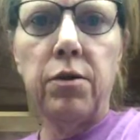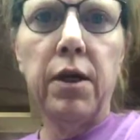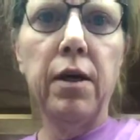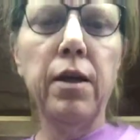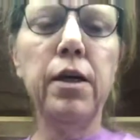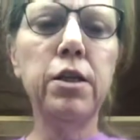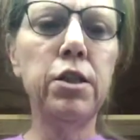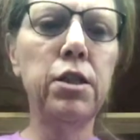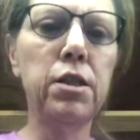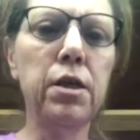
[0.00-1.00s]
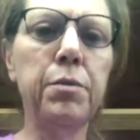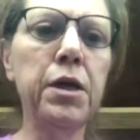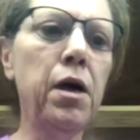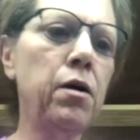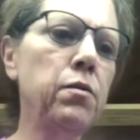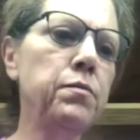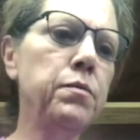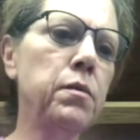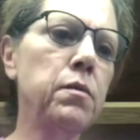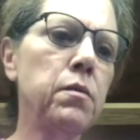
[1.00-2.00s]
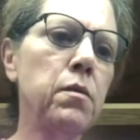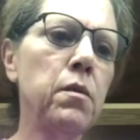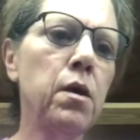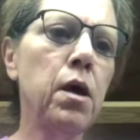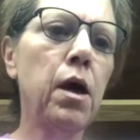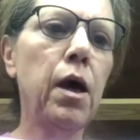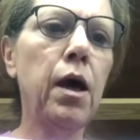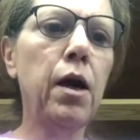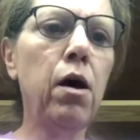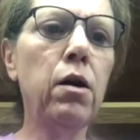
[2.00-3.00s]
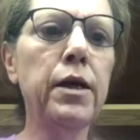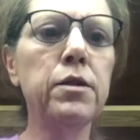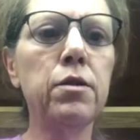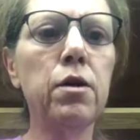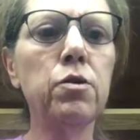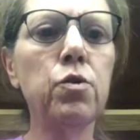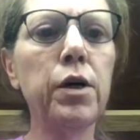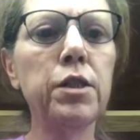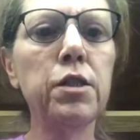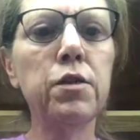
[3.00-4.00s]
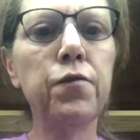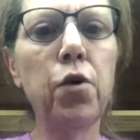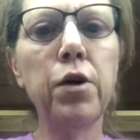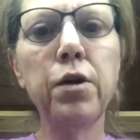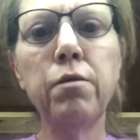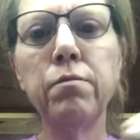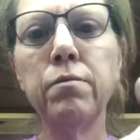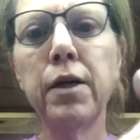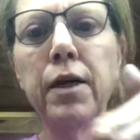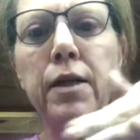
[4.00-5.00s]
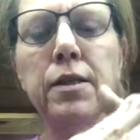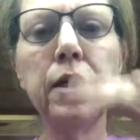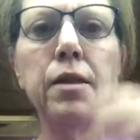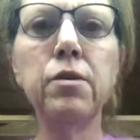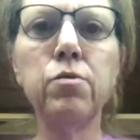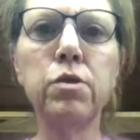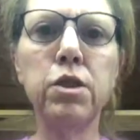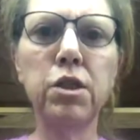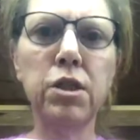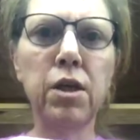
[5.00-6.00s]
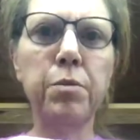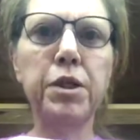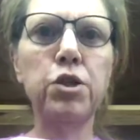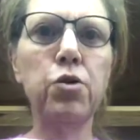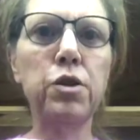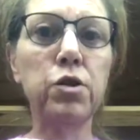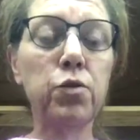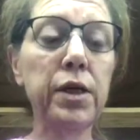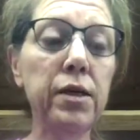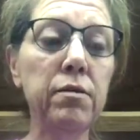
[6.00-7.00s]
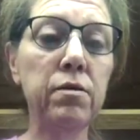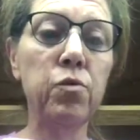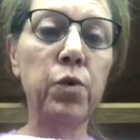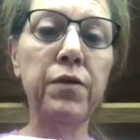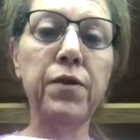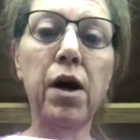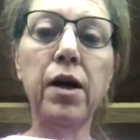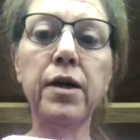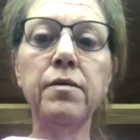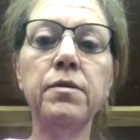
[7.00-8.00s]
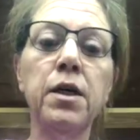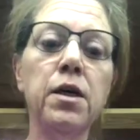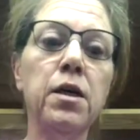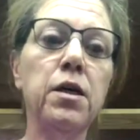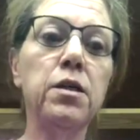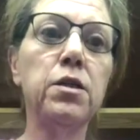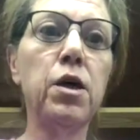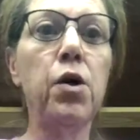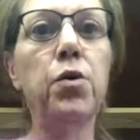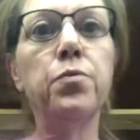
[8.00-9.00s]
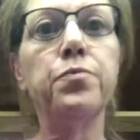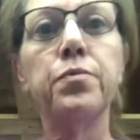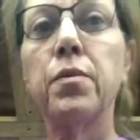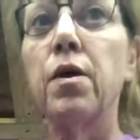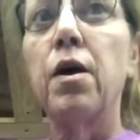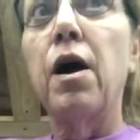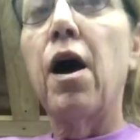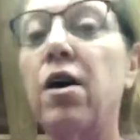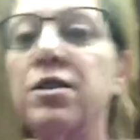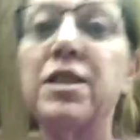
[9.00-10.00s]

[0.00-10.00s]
any of this, just let me know, and I'll answer those questions for you. Like I said, this was just going to be short and sweet, and we've got it. So I'll see